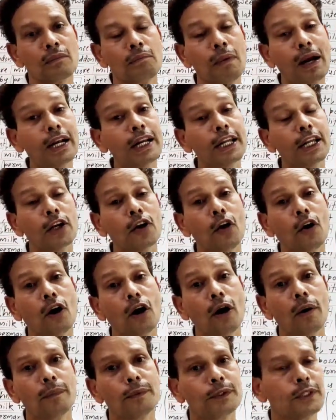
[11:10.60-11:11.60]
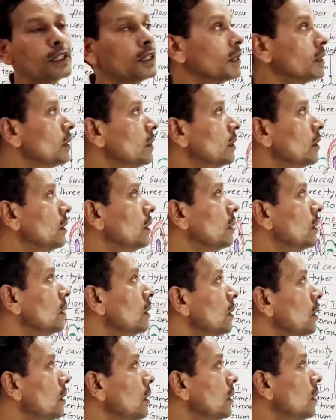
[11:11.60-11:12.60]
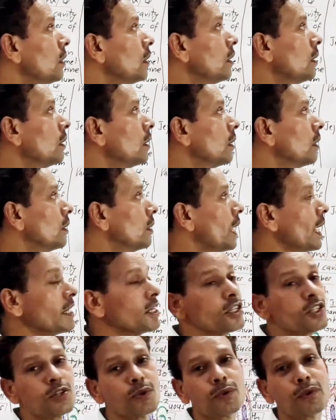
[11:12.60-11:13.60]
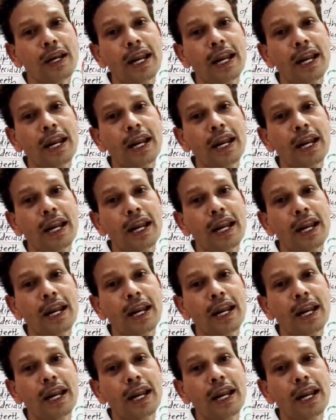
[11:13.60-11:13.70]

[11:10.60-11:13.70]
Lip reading: multilobed digestive